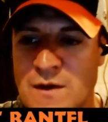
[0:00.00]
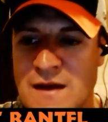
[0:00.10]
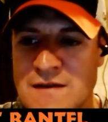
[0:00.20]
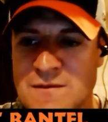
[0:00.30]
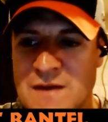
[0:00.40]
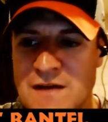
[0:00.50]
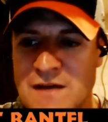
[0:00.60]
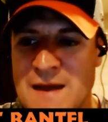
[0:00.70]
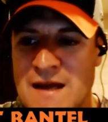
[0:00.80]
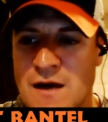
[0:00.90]
getting some
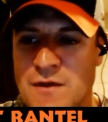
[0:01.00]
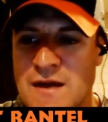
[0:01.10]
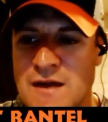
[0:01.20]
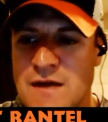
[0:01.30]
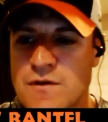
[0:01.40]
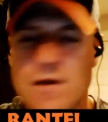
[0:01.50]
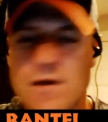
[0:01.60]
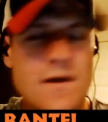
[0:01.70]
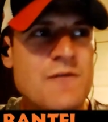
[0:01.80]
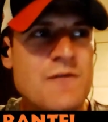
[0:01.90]
guys back healthy. I don't know.
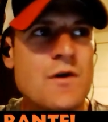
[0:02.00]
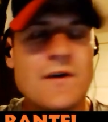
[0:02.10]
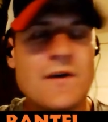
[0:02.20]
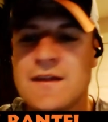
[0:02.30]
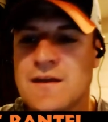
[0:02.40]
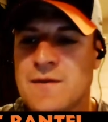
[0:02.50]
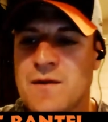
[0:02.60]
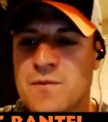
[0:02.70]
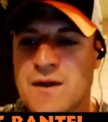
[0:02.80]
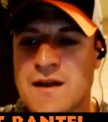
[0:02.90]
Have you heard anything
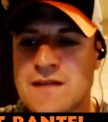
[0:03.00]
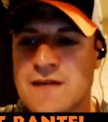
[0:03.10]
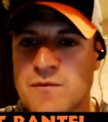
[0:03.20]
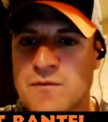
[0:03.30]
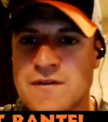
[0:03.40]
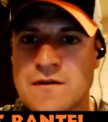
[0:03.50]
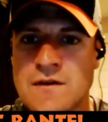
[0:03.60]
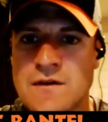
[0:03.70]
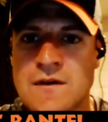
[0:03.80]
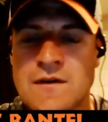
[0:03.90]
about Brandon
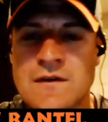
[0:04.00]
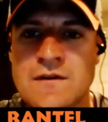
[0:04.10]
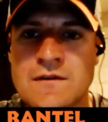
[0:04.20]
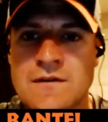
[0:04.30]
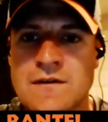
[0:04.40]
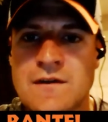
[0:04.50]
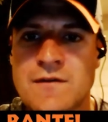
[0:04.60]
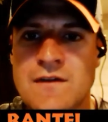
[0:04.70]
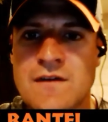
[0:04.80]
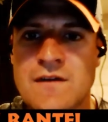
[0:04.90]
Thompson,
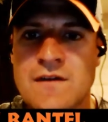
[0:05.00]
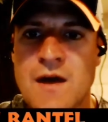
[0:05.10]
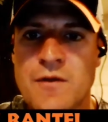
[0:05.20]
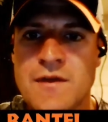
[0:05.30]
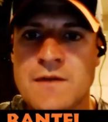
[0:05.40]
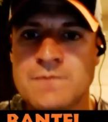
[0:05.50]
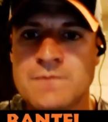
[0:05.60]
if he's going to be healthy?